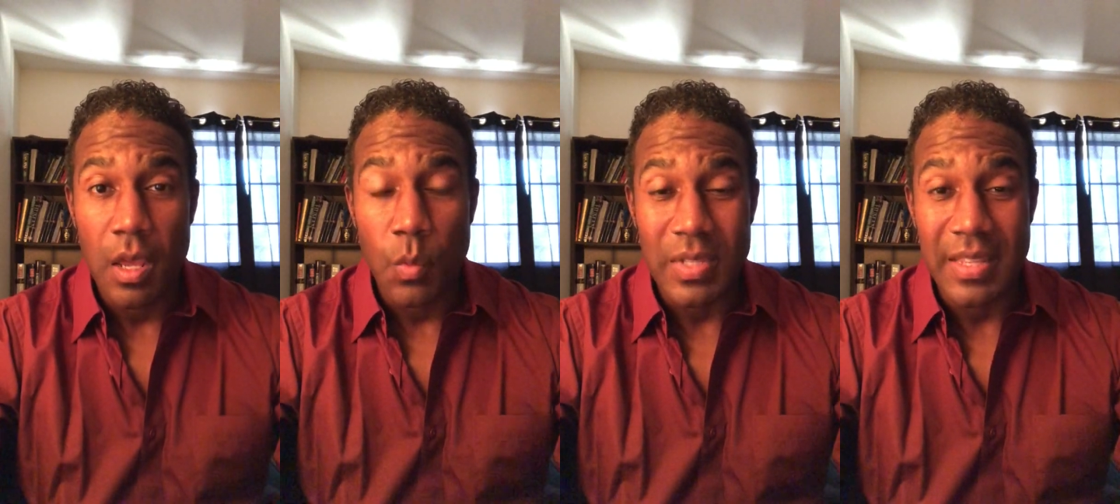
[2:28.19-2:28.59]

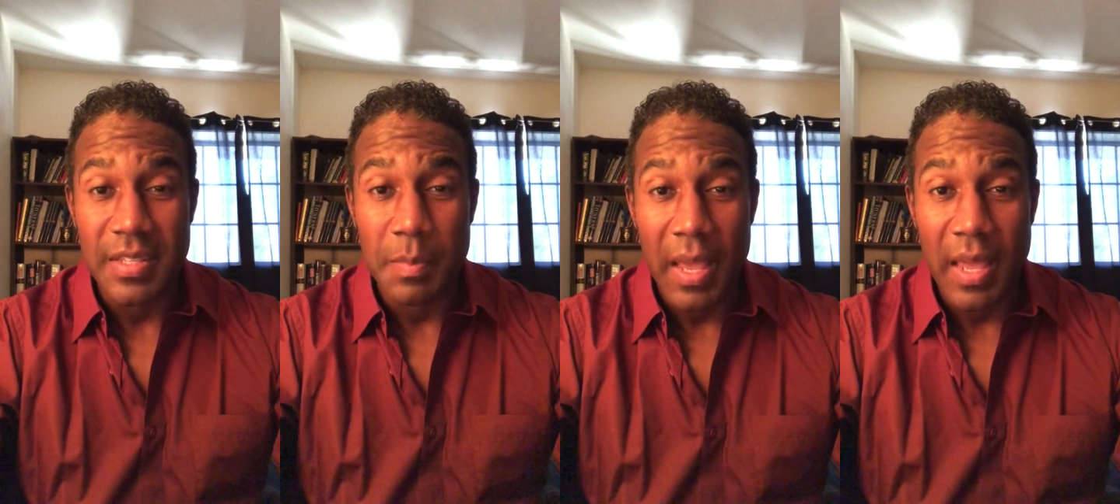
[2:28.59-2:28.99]
was that
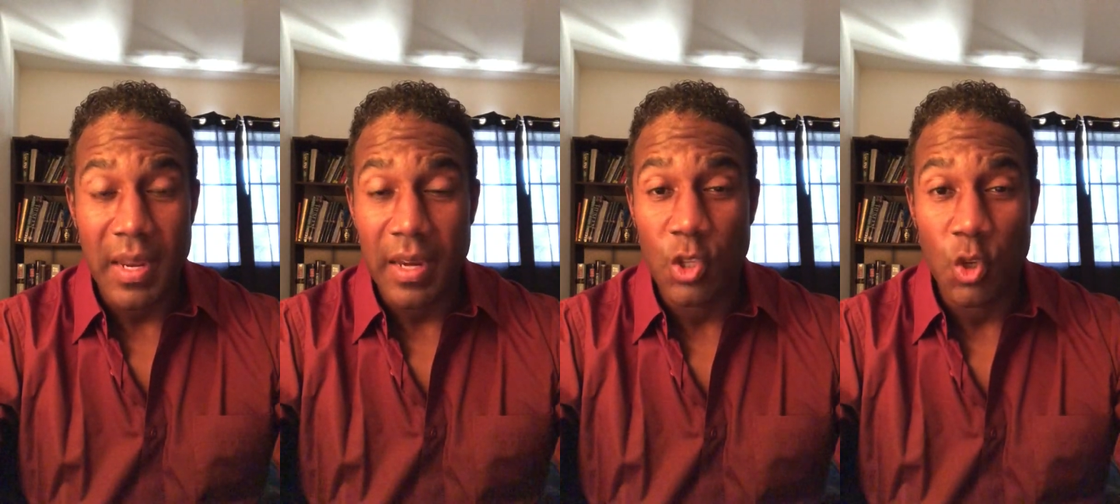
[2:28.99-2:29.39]
this man
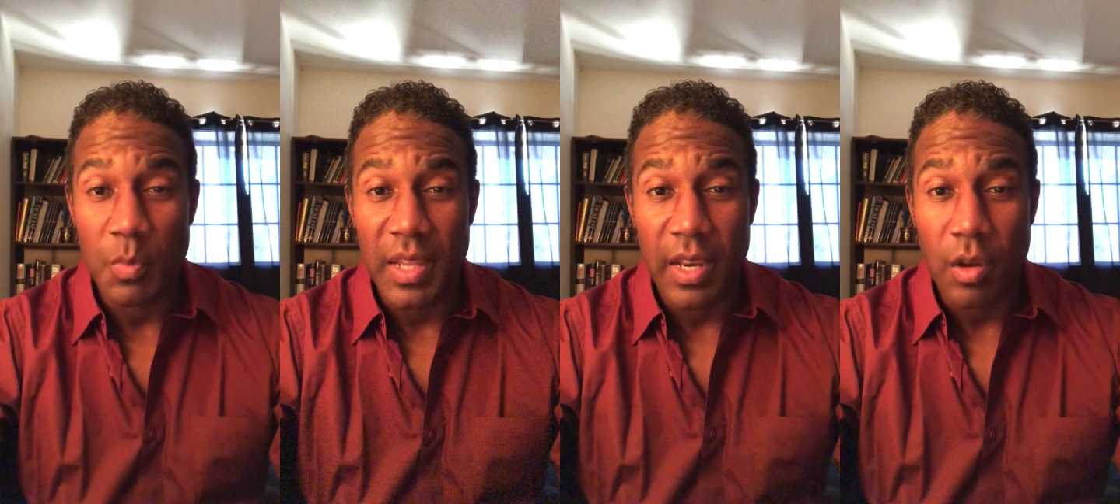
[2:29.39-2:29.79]
had
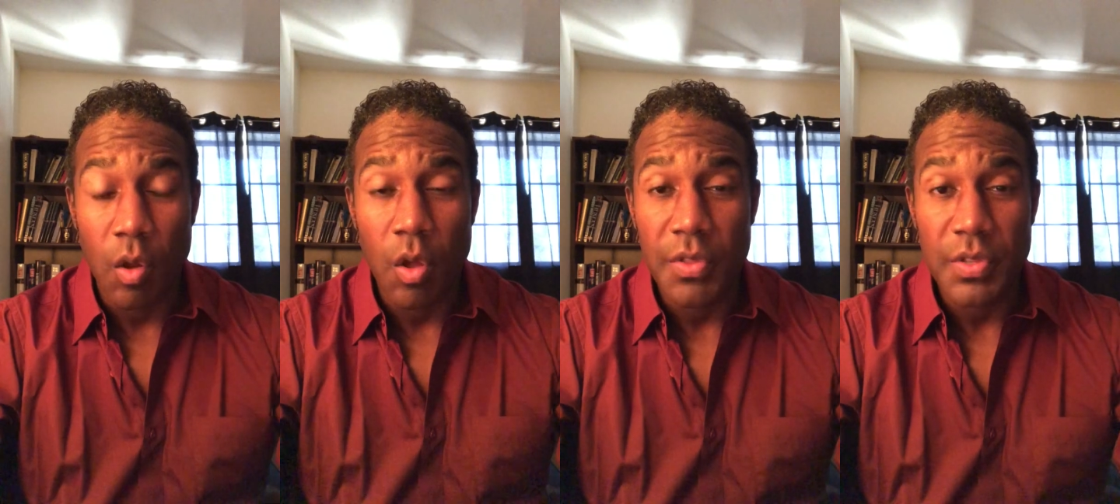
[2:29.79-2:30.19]
accumulated
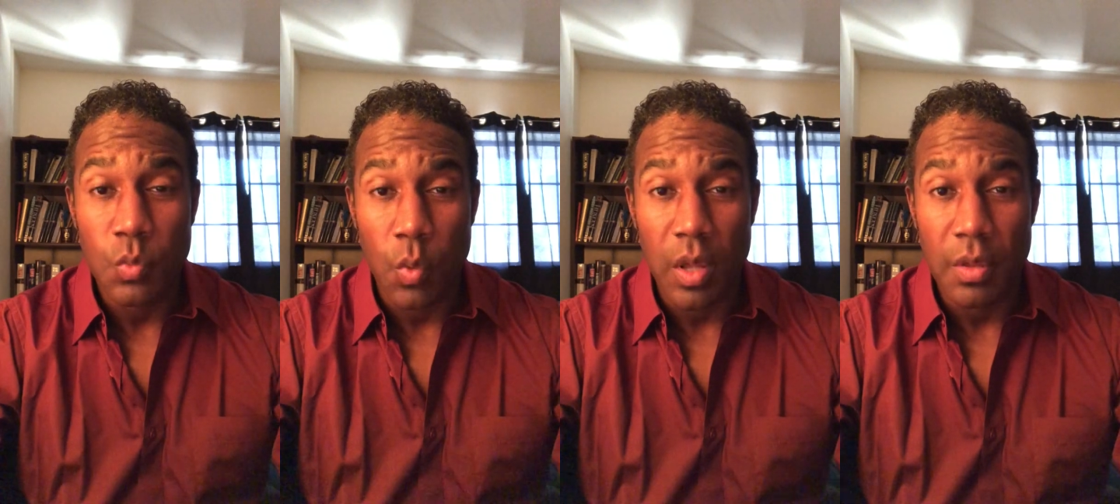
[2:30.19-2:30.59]
all
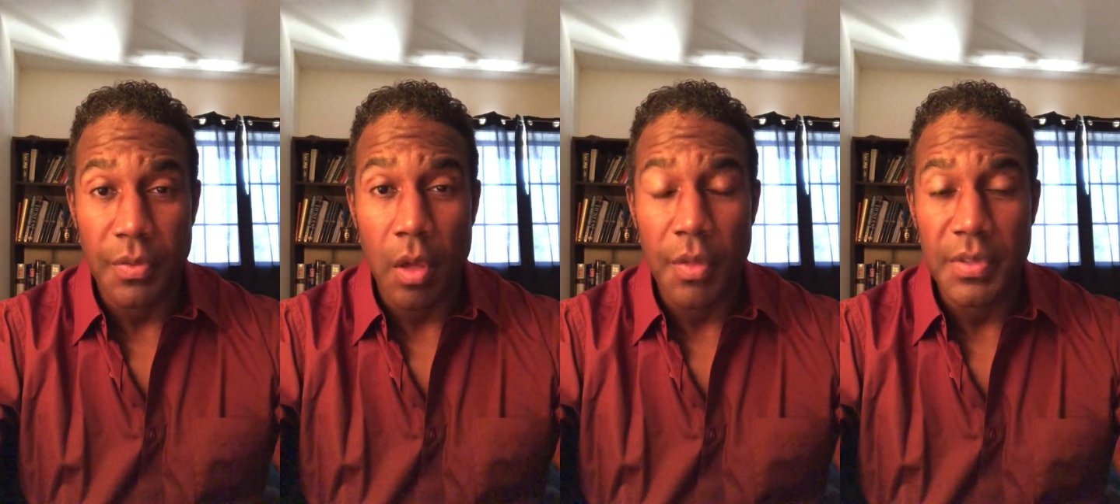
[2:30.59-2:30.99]
this wealth,
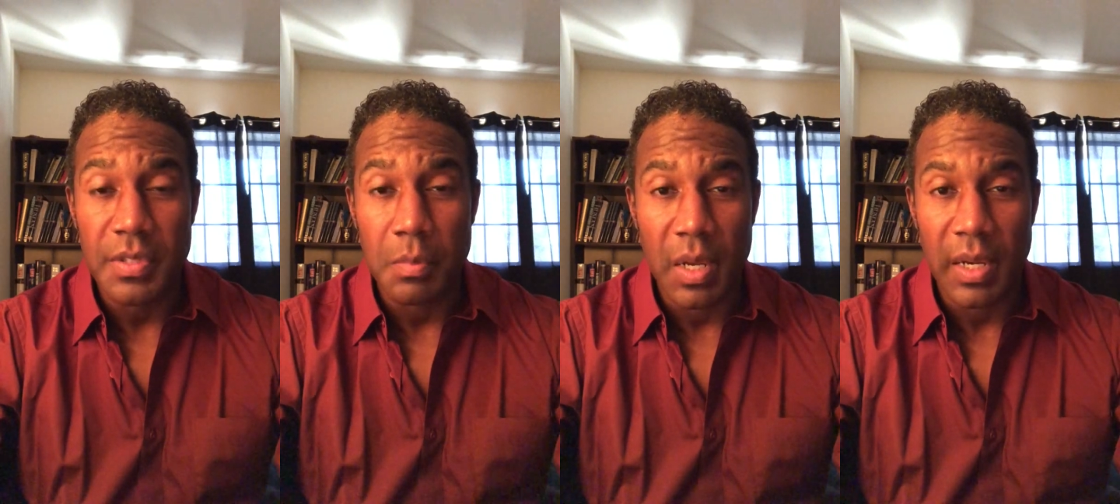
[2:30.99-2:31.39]
all
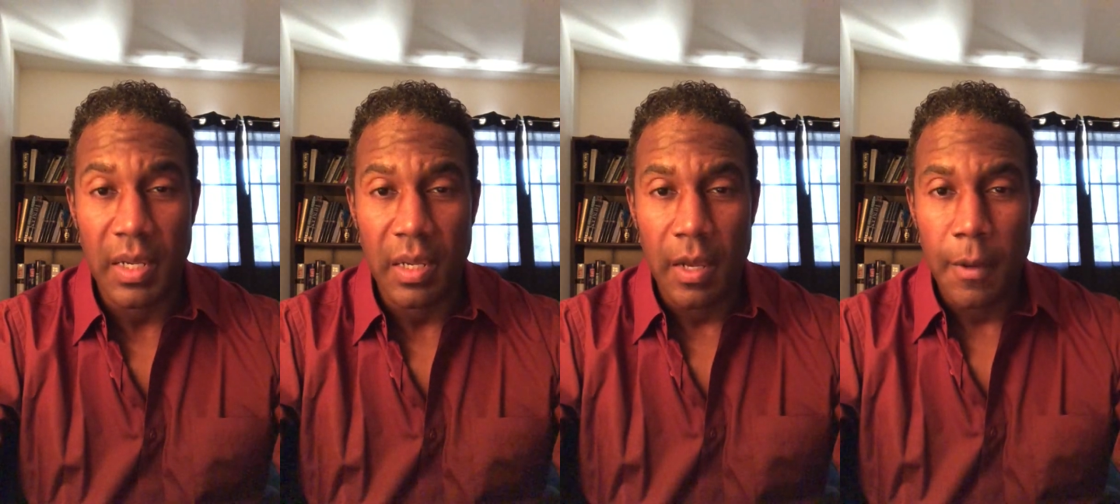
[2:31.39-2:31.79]
this money,